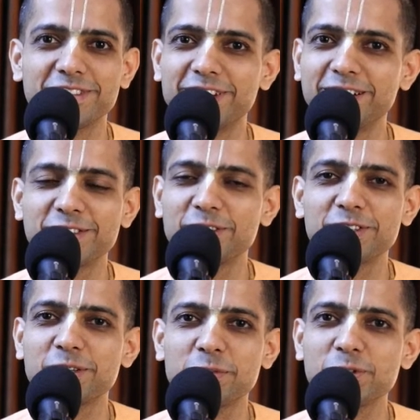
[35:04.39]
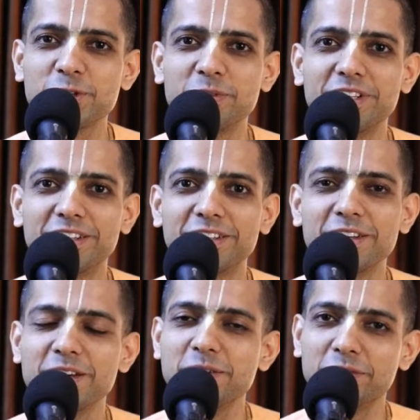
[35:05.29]
That is not supposed to be done.
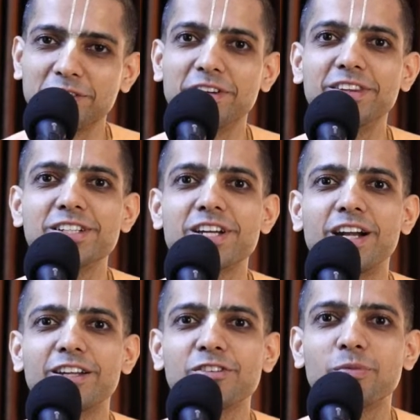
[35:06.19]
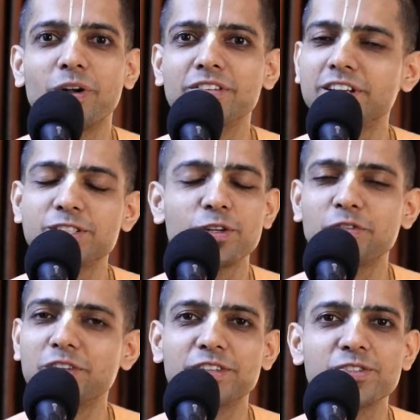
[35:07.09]
But when the child is small, such an
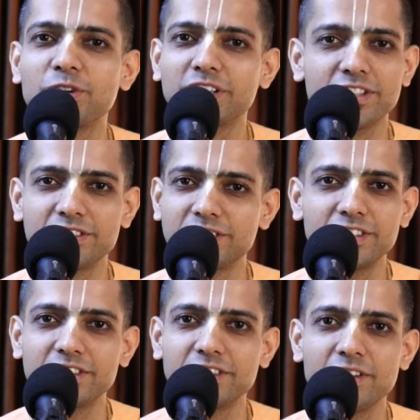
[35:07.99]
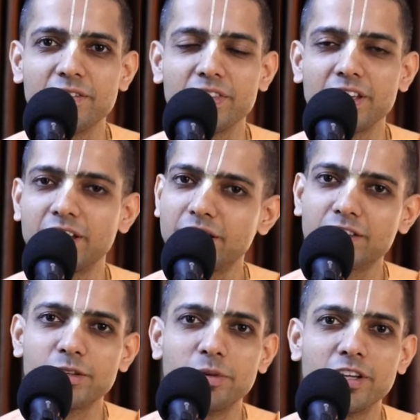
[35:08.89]
offense is not considered. In a
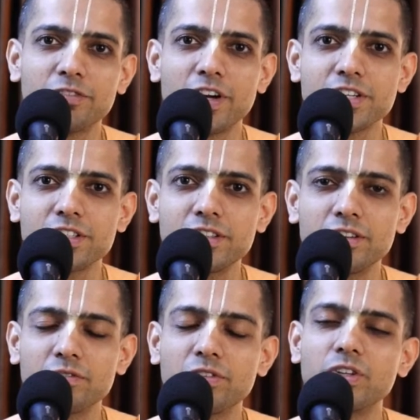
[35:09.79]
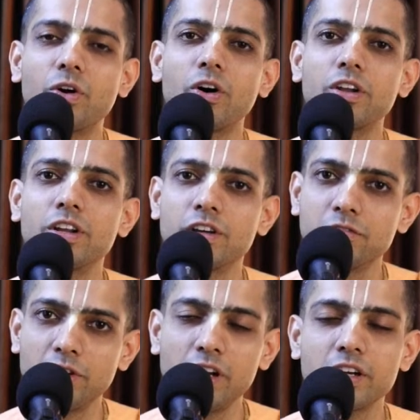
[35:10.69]
similar fashion, we all
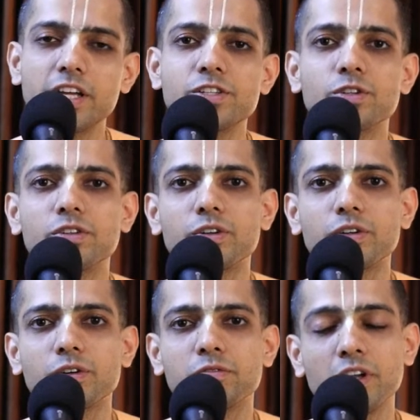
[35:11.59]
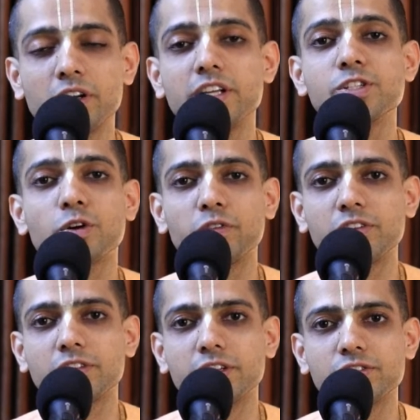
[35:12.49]
will reach will reach
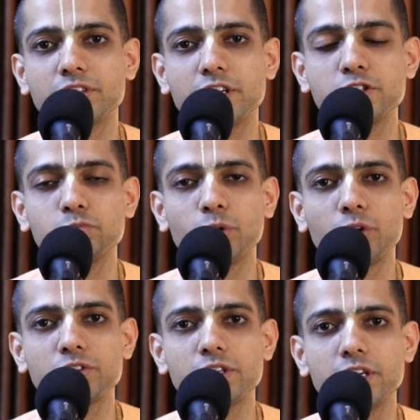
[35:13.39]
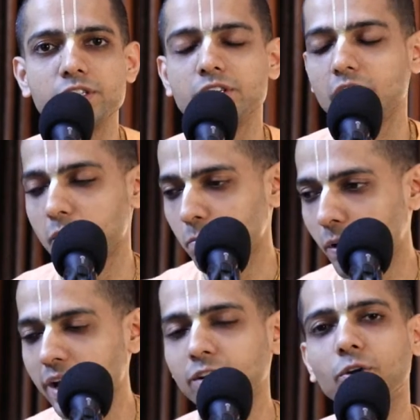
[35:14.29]
offenseless stage, pure stage,
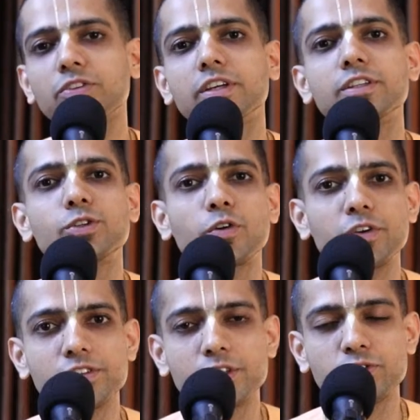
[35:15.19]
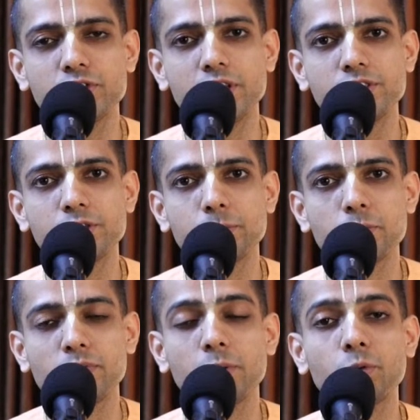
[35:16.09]
by crossing this offensive stage,
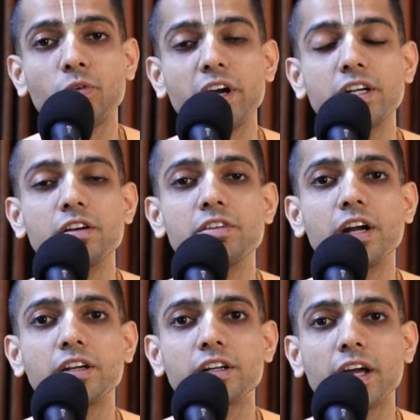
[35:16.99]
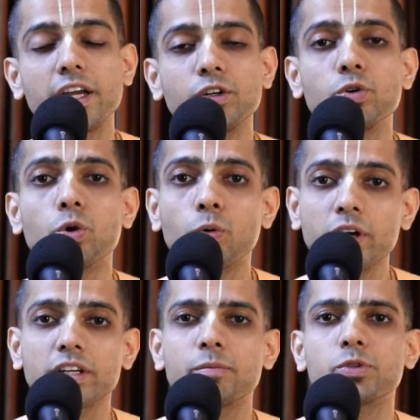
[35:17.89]
provided we are trying to
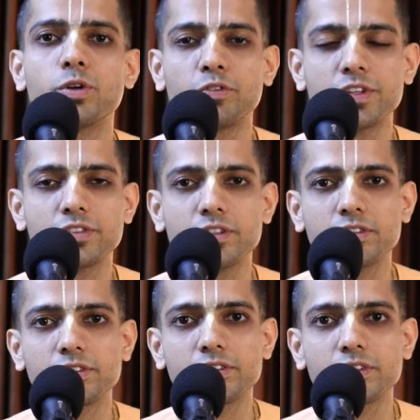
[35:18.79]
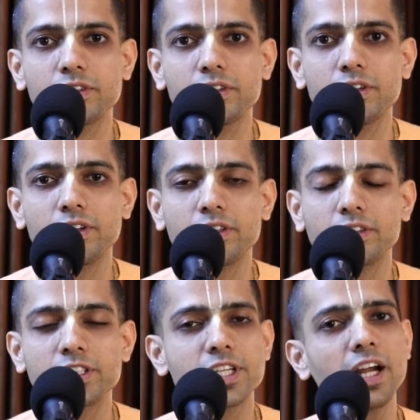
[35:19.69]
overcome the offenses.
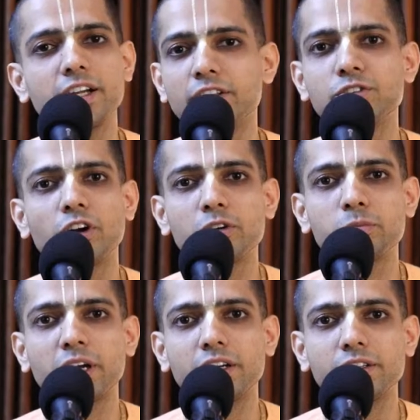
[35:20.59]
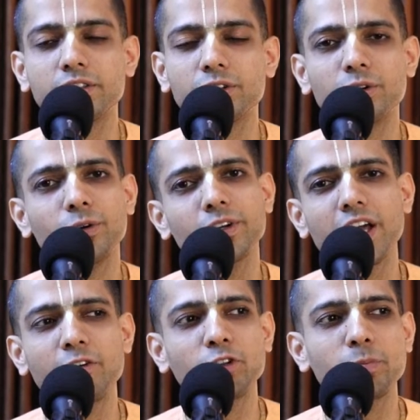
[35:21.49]
The child does not mind. Okay,
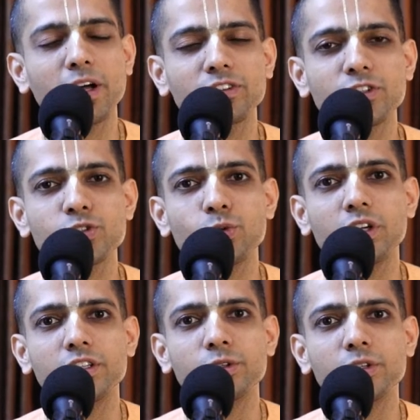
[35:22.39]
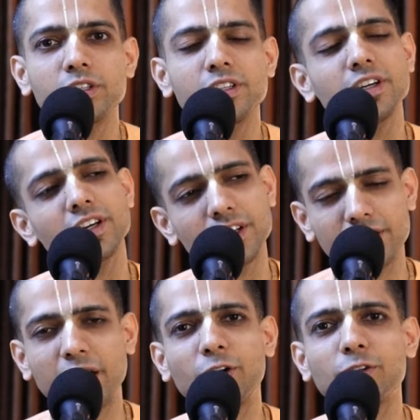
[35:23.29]
I was passing stool and urine.
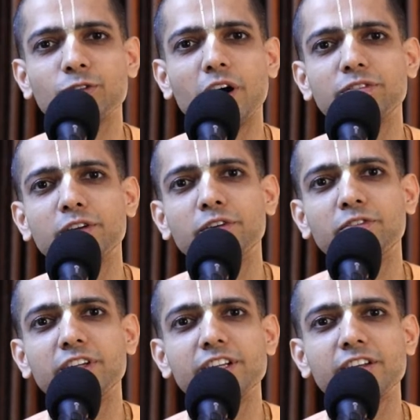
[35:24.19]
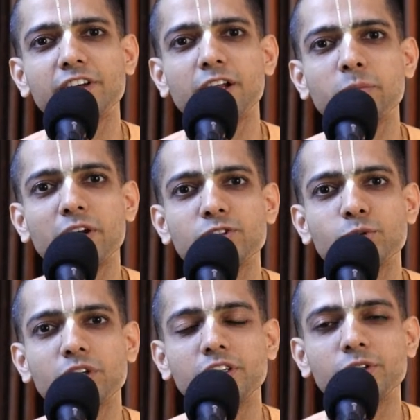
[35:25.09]
Now also after 15 years, I'll pass
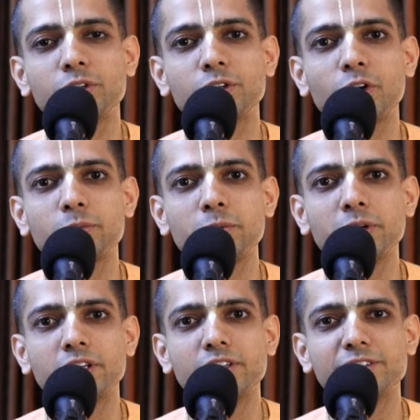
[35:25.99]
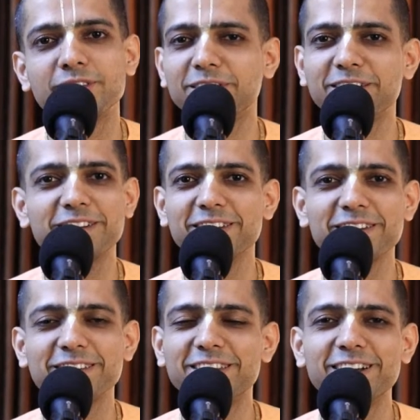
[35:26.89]
stool and urine on my parents. Then
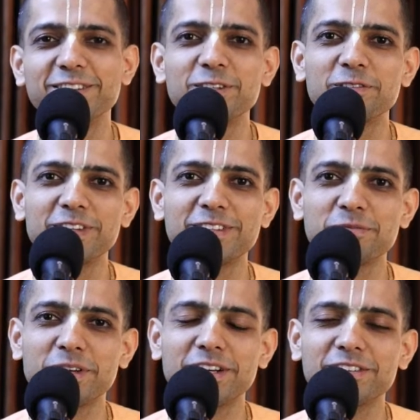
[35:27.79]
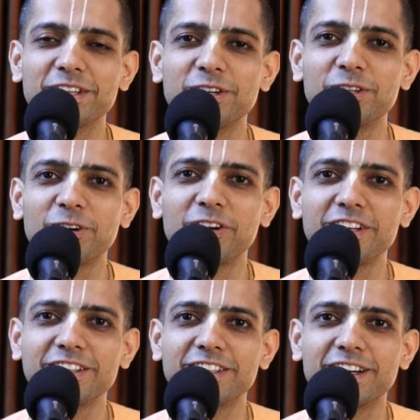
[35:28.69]
that is an offense. Parents cannot
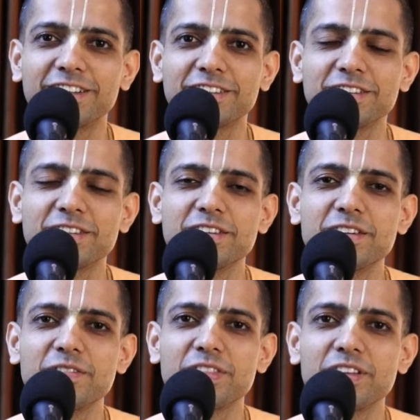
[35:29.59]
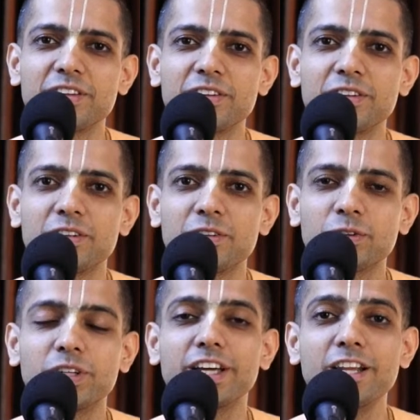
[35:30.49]
tolerate that.
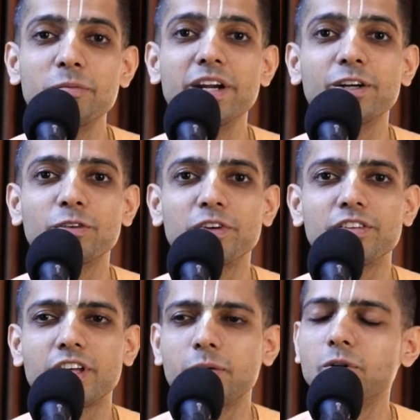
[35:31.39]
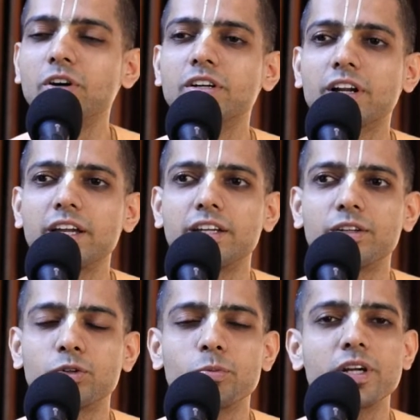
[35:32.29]
So deliberate offense, I am not trying
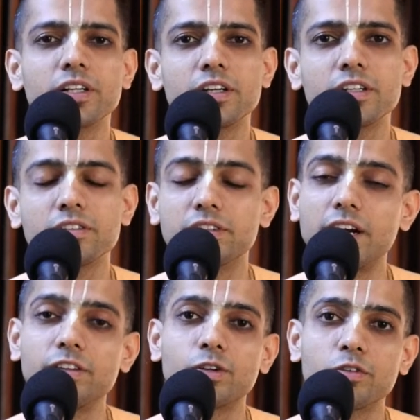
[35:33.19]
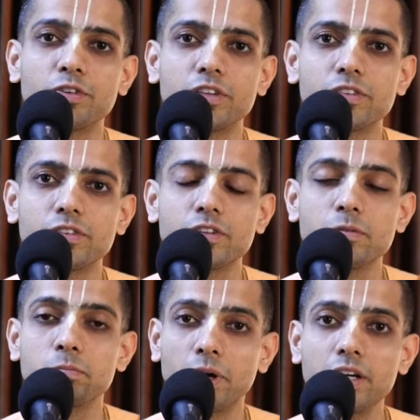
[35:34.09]
to be attentive, that is an offense.
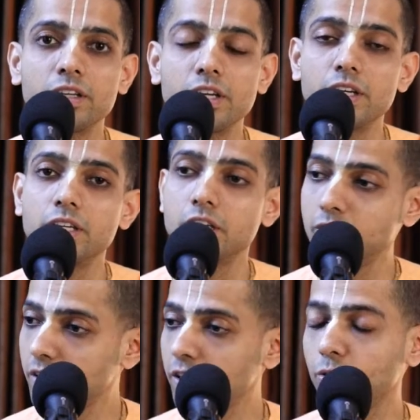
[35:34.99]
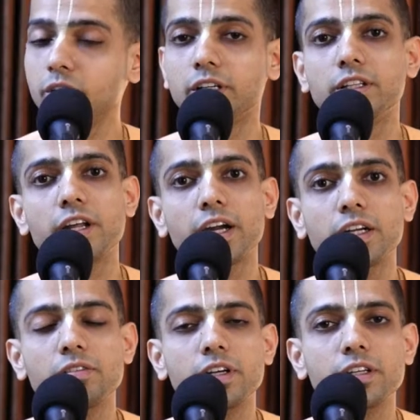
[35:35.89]
But even during other
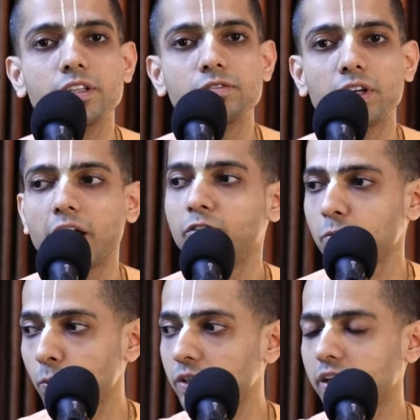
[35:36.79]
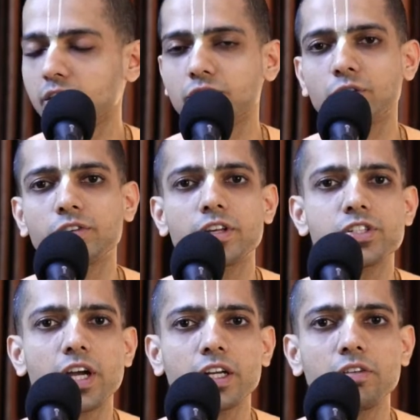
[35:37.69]
activities where I have to put attention on
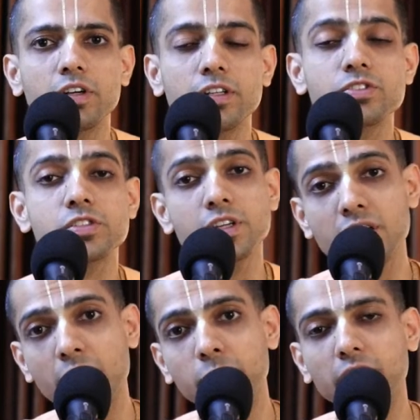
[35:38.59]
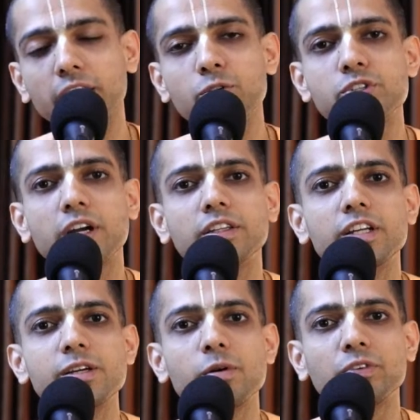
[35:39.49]
such activities, still I am trying to chant the
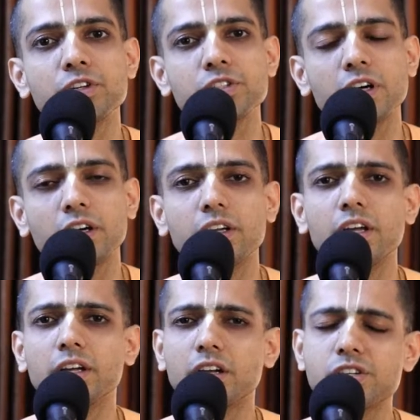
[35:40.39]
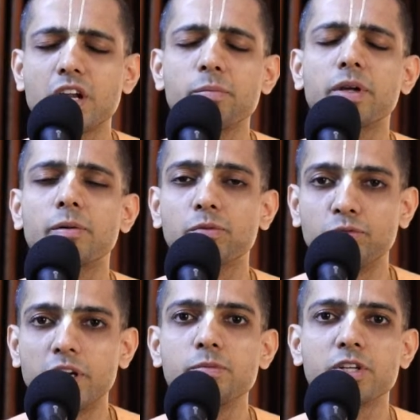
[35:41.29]
name of Krishna. Krishna becomes
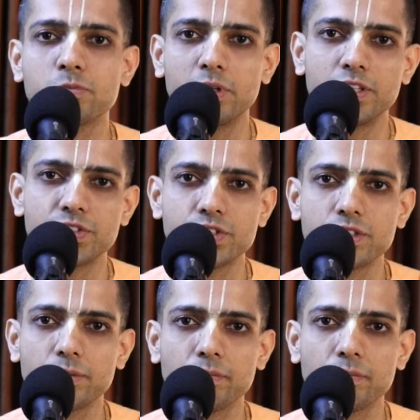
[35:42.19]
very much pleased.